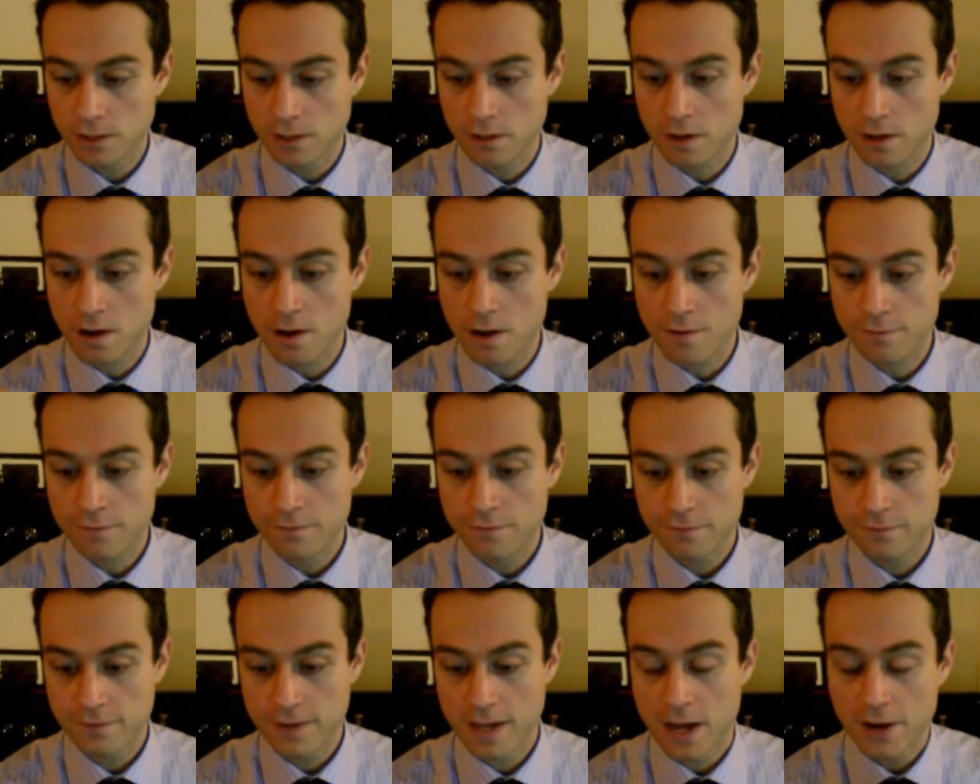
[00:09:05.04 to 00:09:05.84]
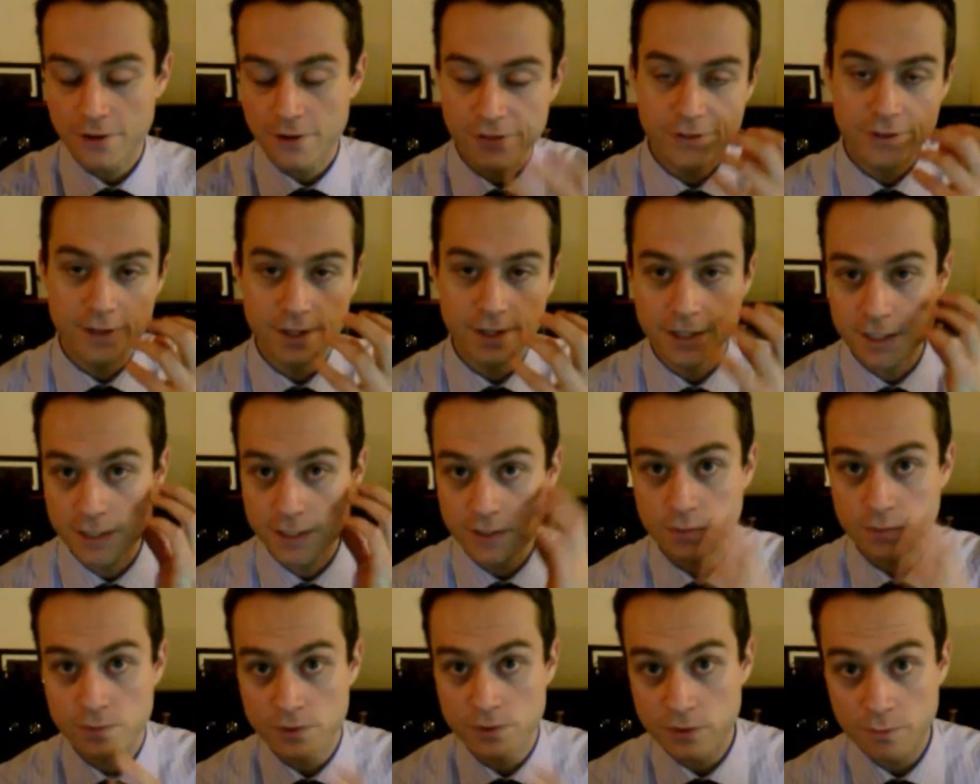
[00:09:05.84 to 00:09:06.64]
of how thin it
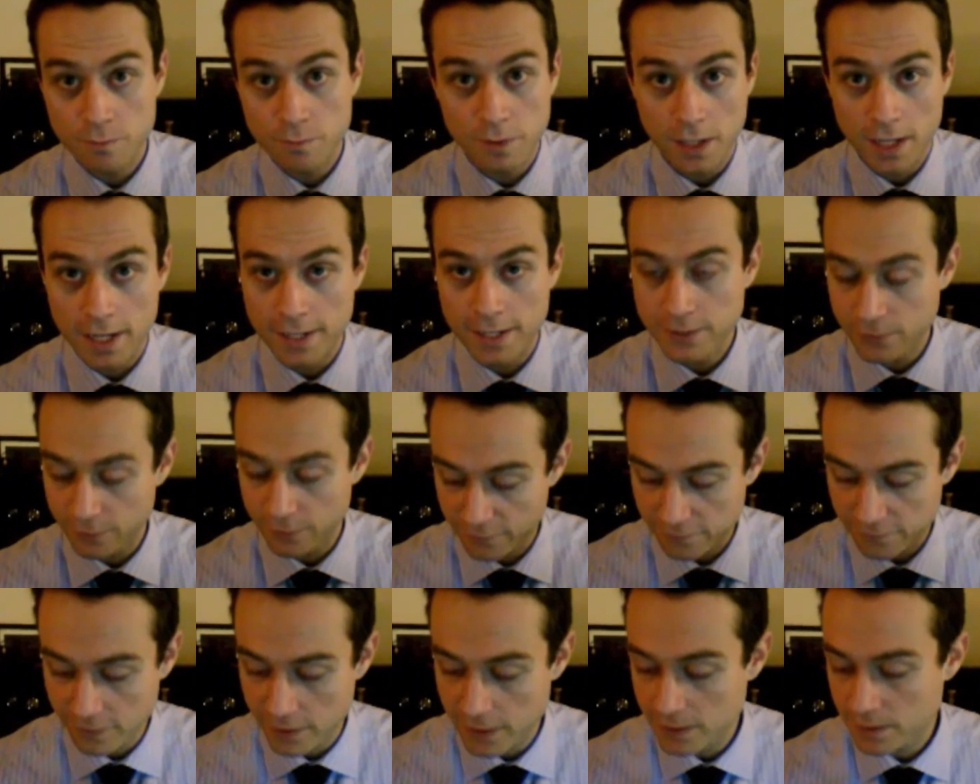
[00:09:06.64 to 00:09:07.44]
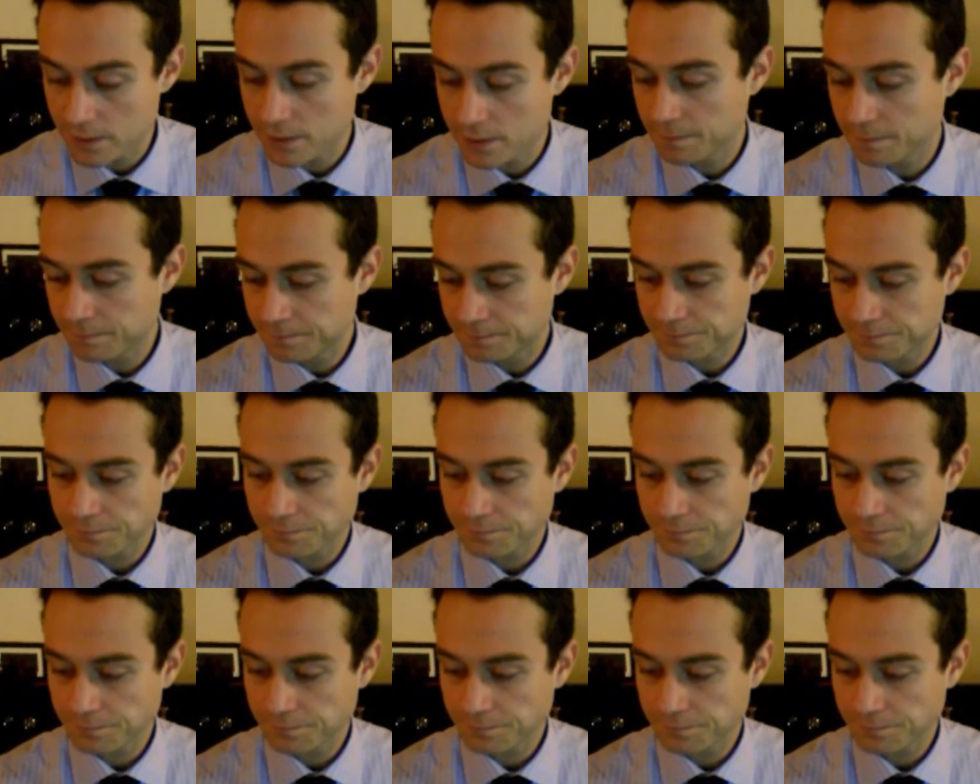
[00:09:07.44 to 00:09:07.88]
is when you apply it to your face.